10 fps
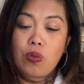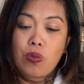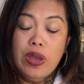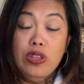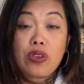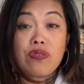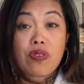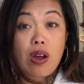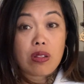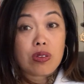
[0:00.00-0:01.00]
when you
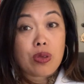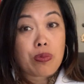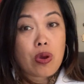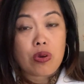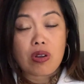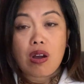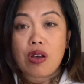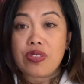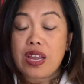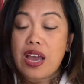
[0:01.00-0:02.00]
follow the
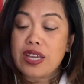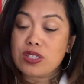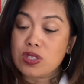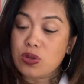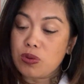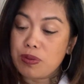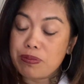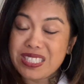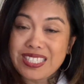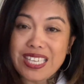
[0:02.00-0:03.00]
protocol that I so
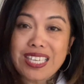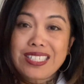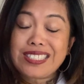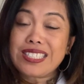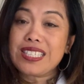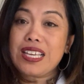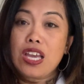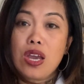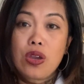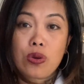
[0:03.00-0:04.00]
meticulously
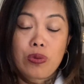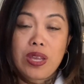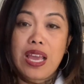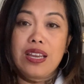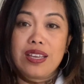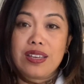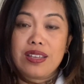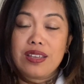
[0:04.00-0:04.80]
created